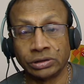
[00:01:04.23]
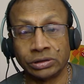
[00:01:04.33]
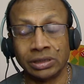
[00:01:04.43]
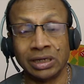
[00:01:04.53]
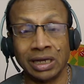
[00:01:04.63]

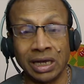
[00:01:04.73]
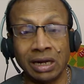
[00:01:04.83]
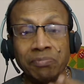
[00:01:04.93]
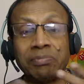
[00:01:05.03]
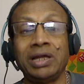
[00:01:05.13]
in
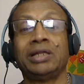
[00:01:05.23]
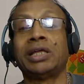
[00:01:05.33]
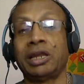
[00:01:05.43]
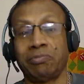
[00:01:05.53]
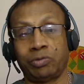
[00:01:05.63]
helping
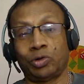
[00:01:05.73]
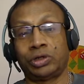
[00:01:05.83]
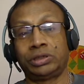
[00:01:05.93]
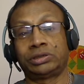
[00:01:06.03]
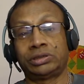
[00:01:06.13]
their
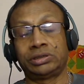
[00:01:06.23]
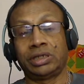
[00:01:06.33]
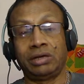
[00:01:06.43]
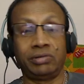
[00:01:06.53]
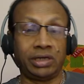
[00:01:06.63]
employees. And
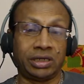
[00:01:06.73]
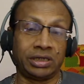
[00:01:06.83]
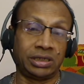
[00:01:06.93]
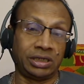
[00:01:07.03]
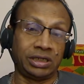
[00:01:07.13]
every
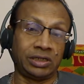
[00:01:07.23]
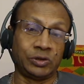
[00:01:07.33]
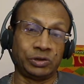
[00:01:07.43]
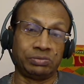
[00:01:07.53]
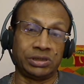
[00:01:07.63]
year he
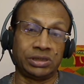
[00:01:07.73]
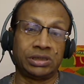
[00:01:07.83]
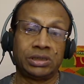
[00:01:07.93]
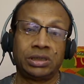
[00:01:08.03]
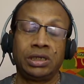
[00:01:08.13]
gives me
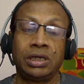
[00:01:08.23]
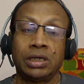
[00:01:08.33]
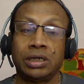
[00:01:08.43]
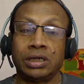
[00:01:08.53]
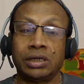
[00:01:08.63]

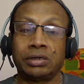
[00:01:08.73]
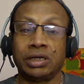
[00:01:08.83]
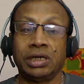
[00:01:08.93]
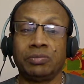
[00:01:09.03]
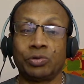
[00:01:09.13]
a
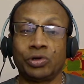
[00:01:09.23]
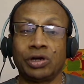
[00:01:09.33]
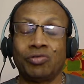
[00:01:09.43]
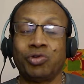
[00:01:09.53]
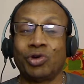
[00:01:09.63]
training
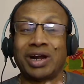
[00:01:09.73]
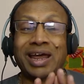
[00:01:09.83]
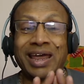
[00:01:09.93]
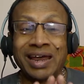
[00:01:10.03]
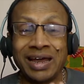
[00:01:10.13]
program for
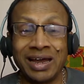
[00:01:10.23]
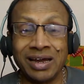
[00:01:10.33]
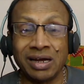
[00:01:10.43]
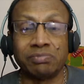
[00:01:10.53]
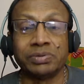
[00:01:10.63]
young
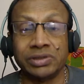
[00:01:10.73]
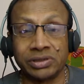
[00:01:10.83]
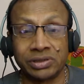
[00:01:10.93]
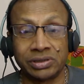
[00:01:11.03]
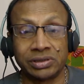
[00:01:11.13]

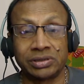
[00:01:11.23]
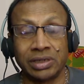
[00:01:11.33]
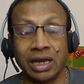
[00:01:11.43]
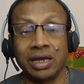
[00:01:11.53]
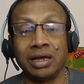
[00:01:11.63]
couples.
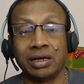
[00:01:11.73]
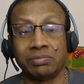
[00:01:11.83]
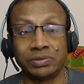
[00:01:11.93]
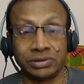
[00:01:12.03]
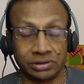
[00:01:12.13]
Young
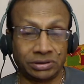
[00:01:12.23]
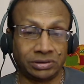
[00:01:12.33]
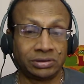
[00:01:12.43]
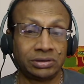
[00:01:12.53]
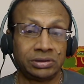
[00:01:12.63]

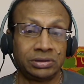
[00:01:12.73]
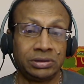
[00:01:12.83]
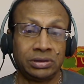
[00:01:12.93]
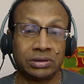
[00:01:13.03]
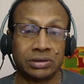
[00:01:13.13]
couples.
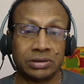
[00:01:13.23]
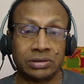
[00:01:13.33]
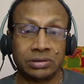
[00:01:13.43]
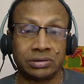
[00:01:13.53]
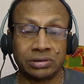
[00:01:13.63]

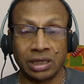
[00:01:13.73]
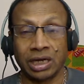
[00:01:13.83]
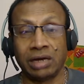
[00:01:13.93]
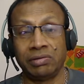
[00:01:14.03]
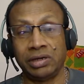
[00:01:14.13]
They
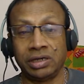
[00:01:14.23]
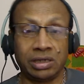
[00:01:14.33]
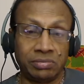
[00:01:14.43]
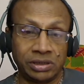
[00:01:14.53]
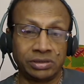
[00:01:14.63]
have a
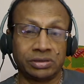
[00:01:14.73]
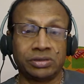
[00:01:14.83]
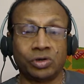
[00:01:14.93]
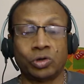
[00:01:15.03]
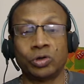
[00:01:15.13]
database,
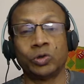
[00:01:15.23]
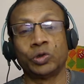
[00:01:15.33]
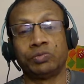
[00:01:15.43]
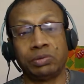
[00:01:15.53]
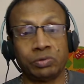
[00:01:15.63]
and all
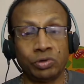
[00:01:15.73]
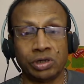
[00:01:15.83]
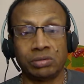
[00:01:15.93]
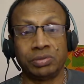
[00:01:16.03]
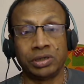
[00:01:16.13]
those people who
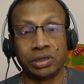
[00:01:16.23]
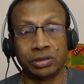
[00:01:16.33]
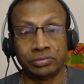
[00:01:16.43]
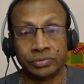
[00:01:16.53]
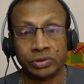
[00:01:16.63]
have completed
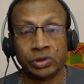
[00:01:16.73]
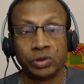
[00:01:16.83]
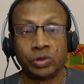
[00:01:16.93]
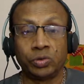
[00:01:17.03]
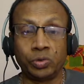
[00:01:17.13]

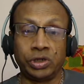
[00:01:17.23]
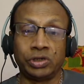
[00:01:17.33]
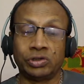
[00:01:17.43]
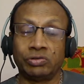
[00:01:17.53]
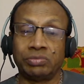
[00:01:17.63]
2
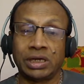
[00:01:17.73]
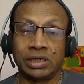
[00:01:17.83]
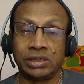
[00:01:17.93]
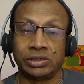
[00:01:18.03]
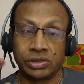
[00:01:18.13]
years of
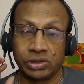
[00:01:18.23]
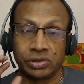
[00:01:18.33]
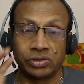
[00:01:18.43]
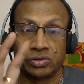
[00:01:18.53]
marriage,